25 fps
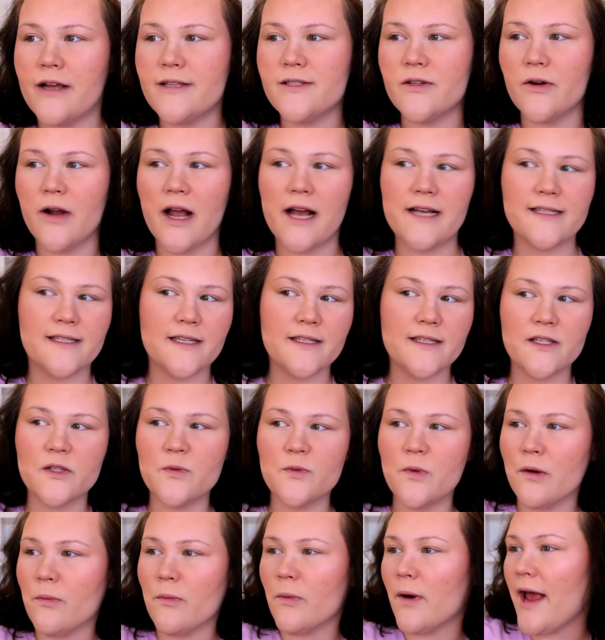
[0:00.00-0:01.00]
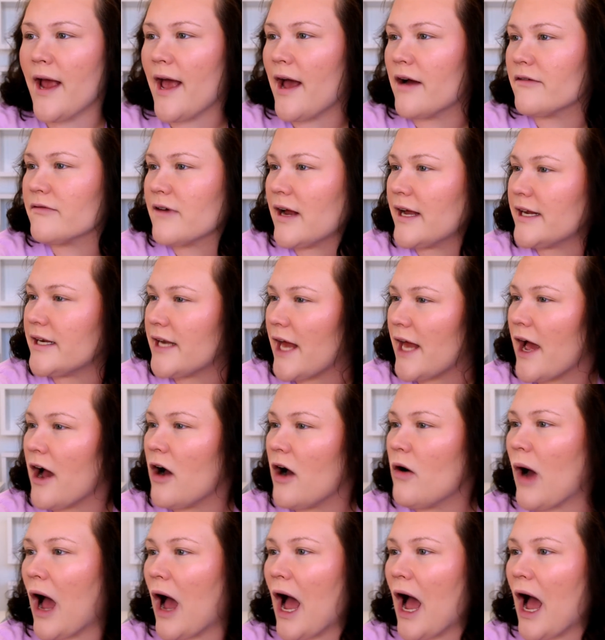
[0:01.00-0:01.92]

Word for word: right, so guys, this is where we're at right now.